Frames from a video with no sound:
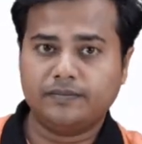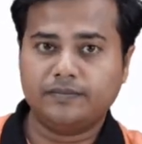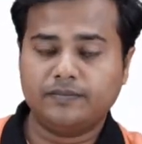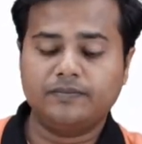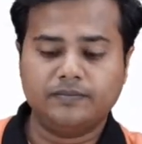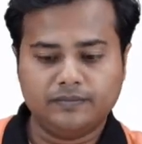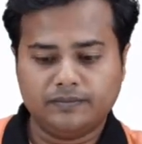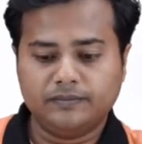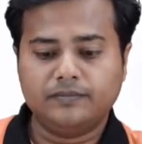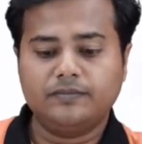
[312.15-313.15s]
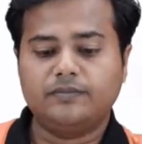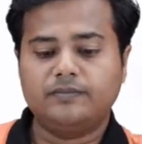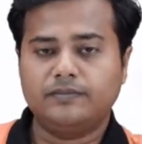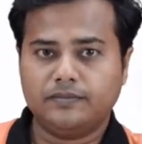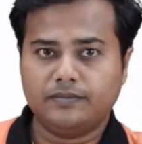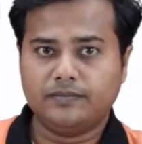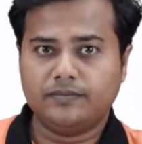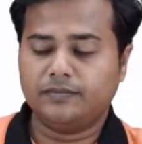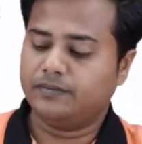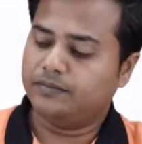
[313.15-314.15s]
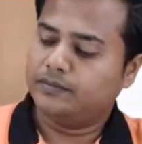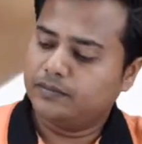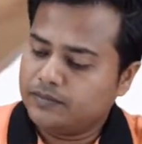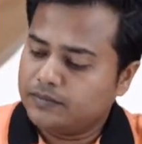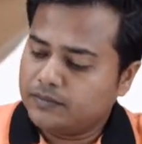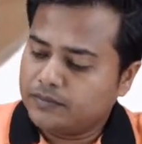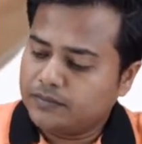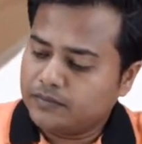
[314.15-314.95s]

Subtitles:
(no one is talking)